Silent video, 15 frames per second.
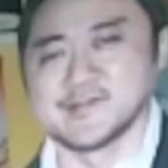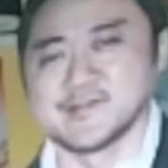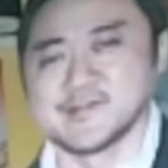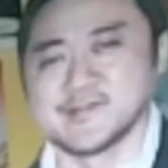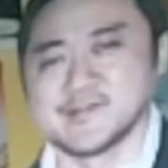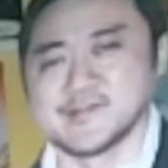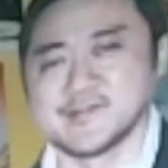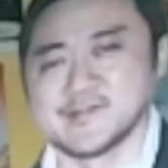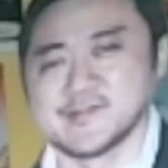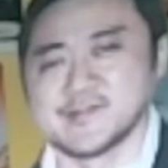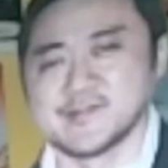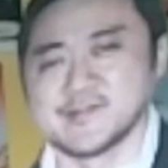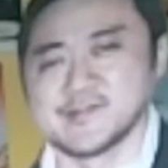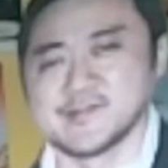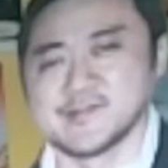
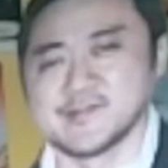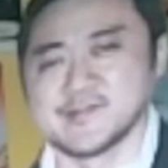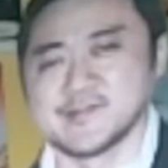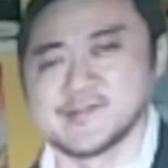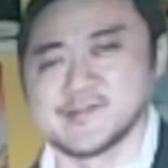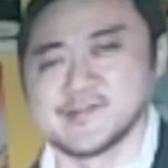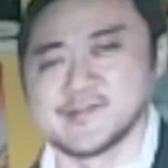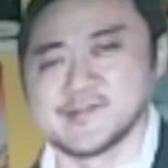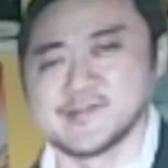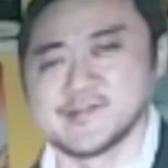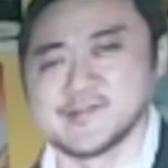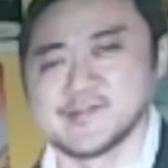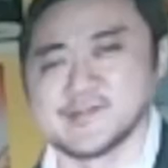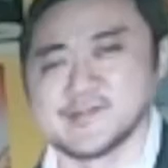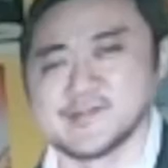
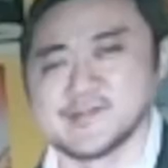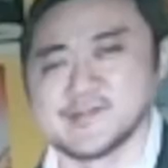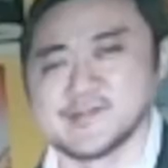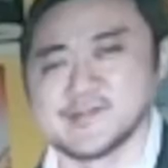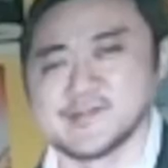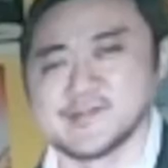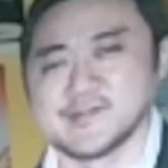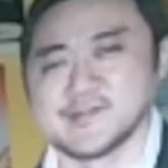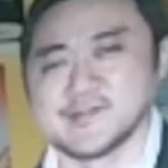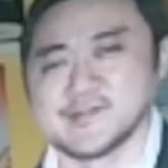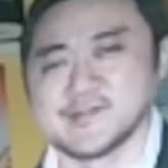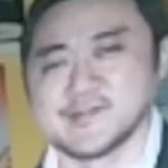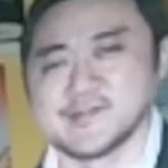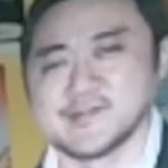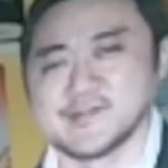
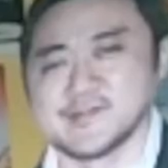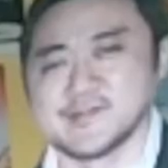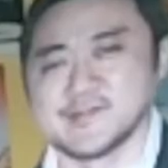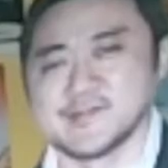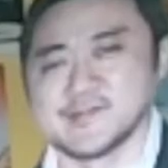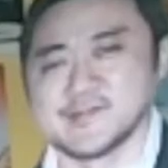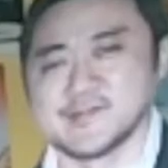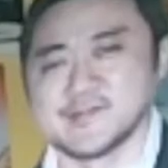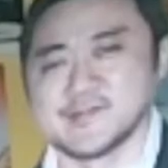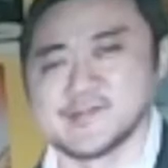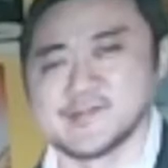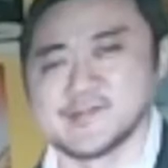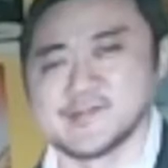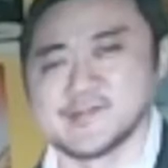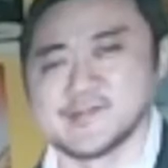
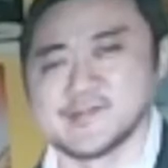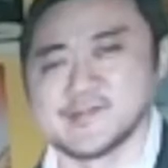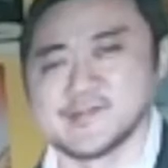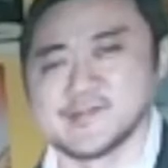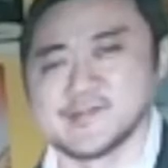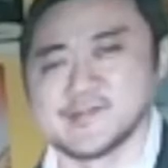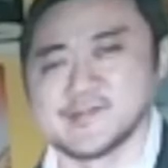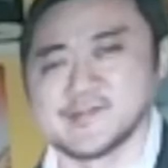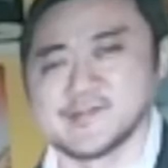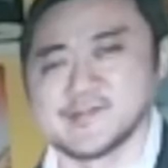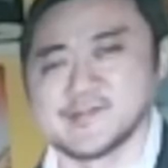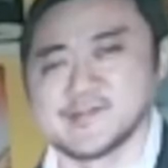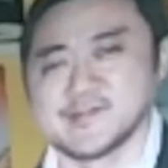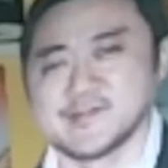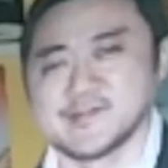
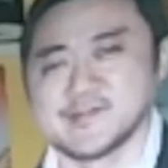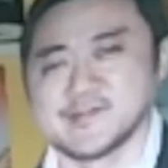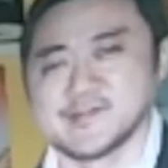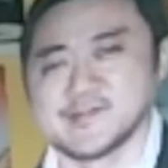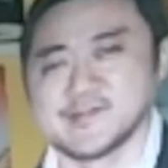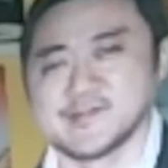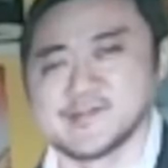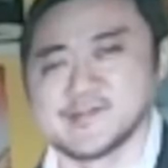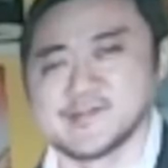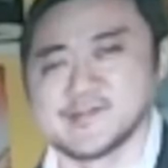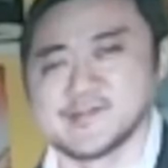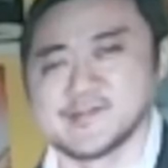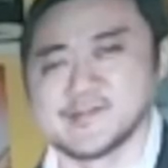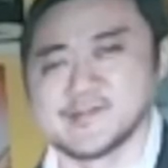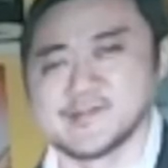
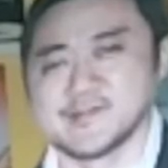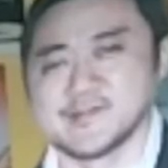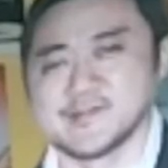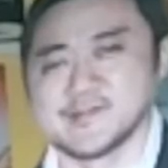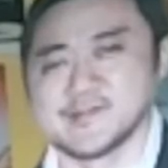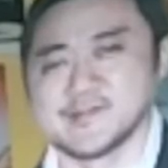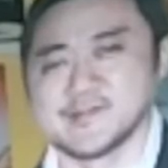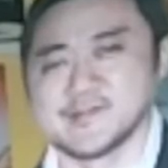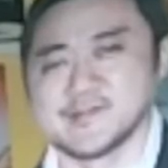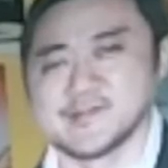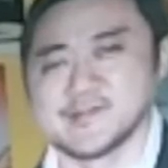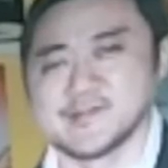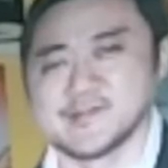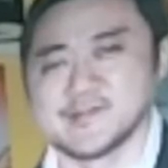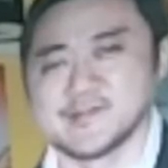
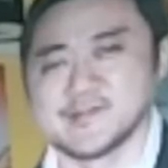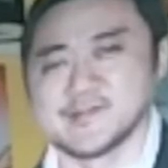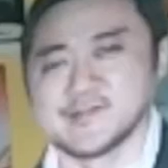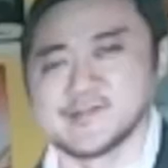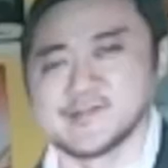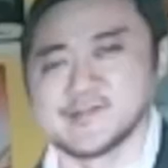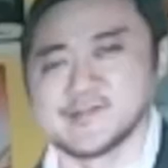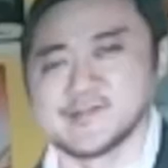This person isn't speaking.